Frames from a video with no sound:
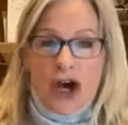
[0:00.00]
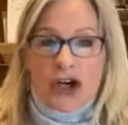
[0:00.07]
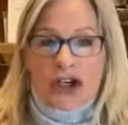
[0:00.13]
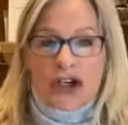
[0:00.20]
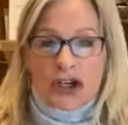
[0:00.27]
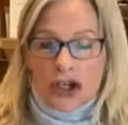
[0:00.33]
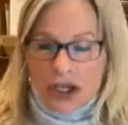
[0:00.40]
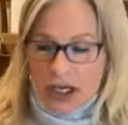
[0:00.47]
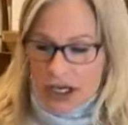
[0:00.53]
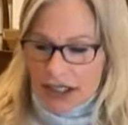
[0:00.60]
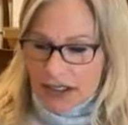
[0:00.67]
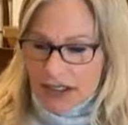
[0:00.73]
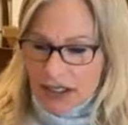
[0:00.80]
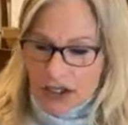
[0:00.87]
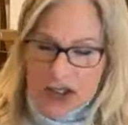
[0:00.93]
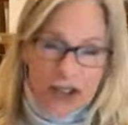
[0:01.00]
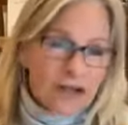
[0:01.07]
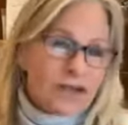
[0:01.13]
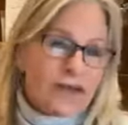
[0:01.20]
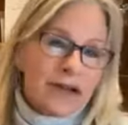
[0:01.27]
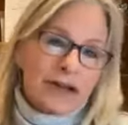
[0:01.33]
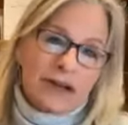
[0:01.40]
You're going to continue to
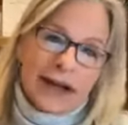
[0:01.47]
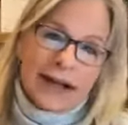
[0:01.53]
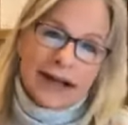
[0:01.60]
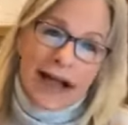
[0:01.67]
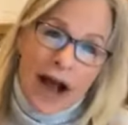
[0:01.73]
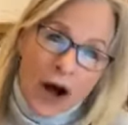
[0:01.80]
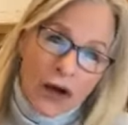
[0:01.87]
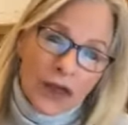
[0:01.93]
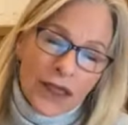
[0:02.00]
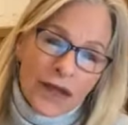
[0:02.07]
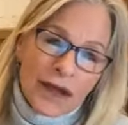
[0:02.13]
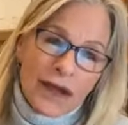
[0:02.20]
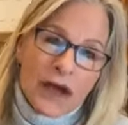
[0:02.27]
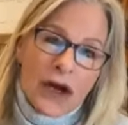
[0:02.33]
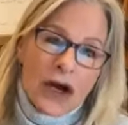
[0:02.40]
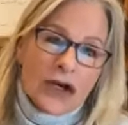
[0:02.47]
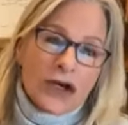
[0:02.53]
feel unhealthy.